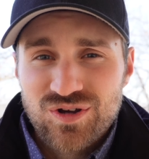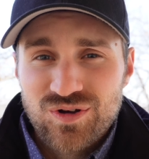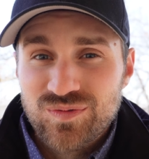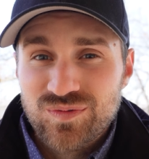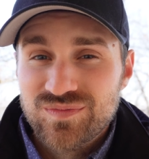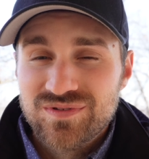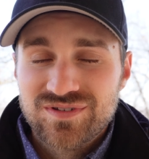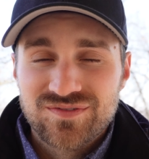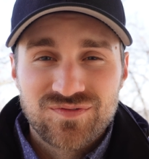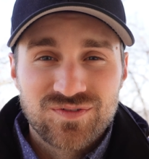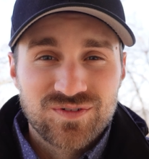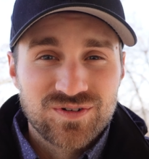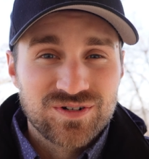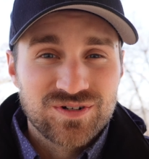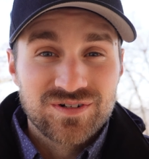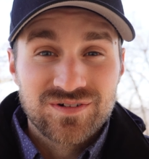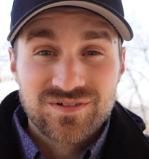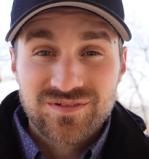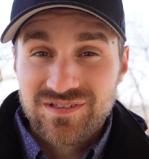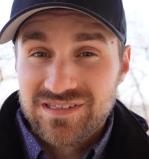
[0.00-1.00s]
homes
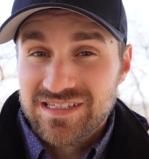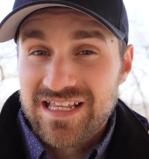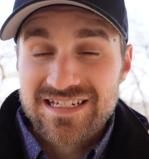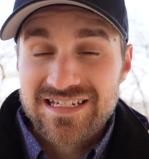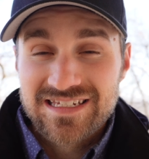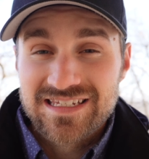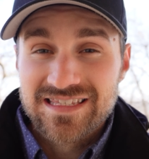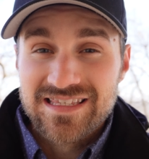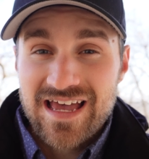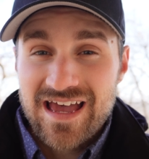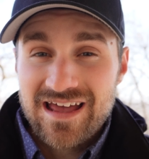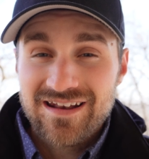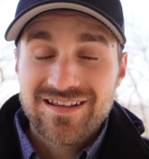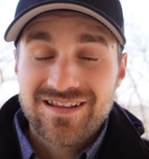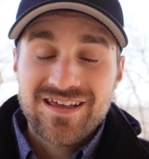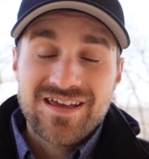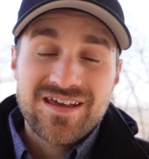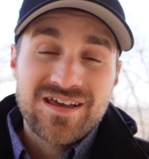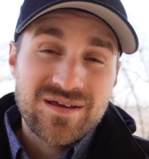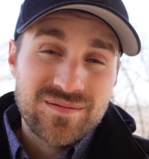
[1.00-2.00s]
for less than that,
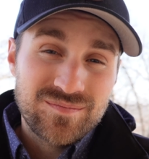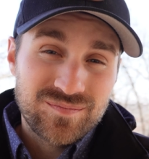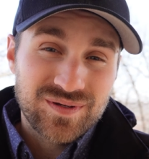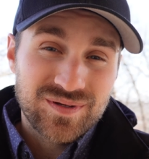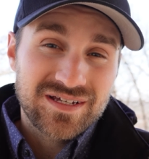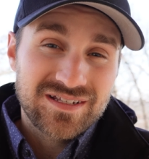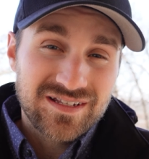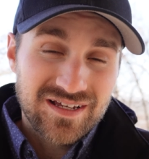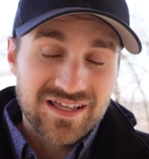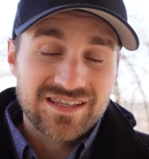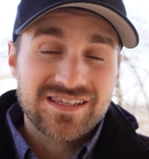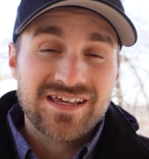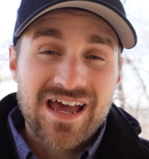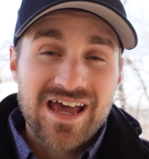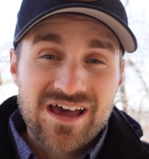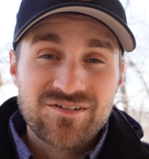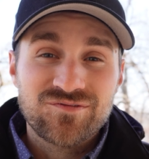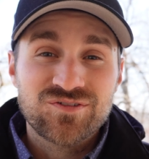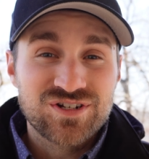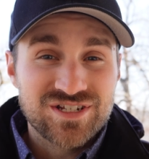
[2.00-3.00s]
but on the
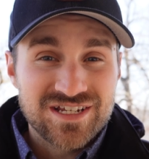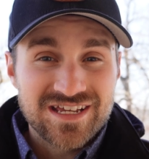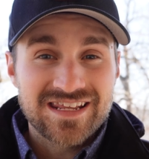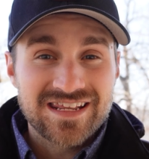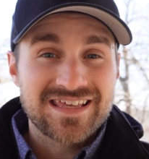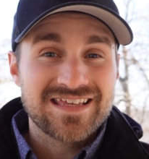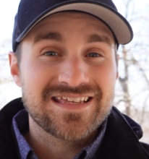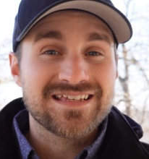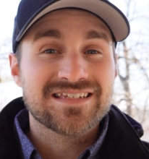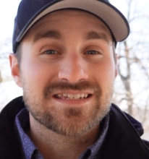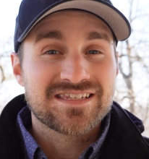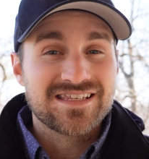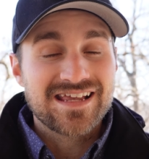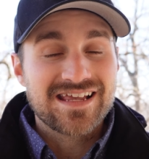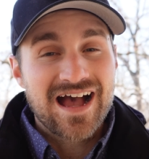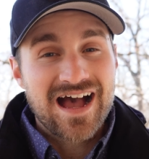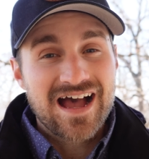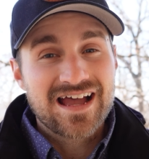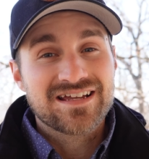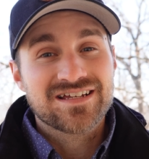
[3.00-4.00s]
average it is the
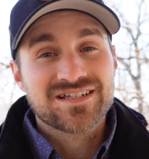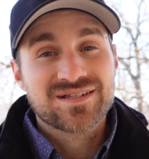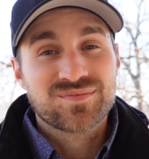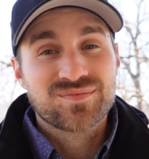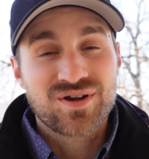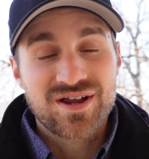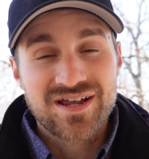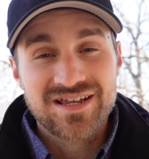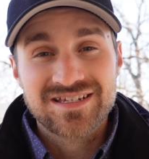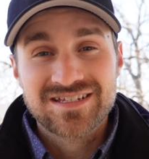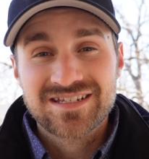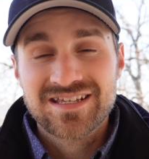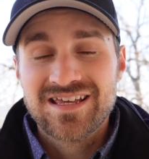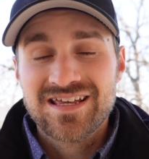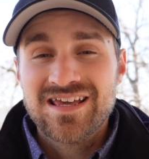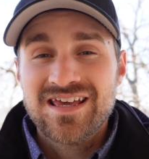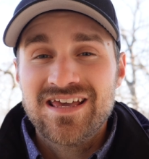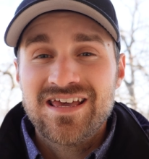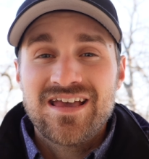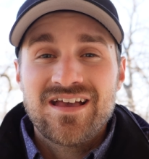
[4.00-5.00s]
highest priced.
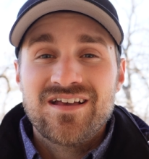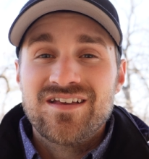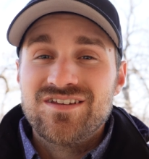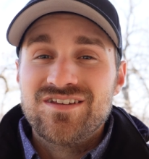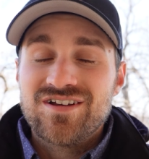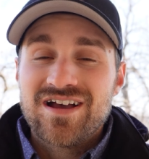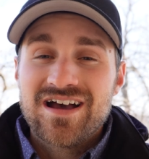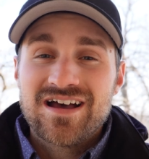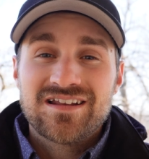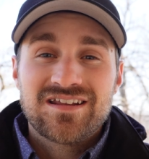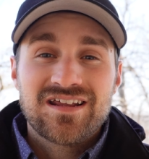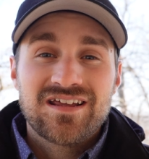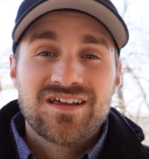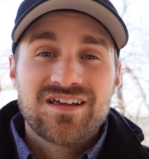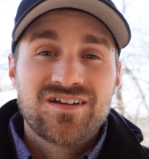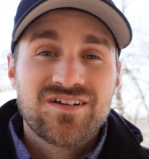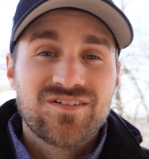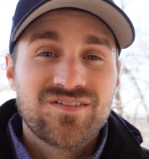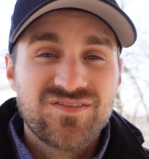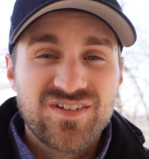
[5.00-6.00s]
You got,
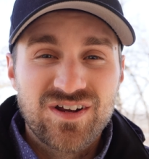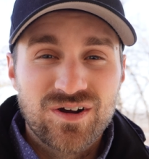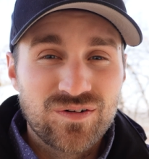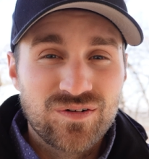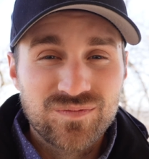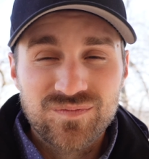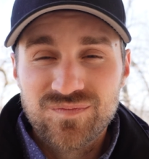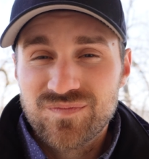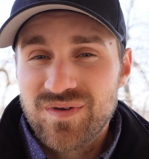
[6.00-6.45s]
you know,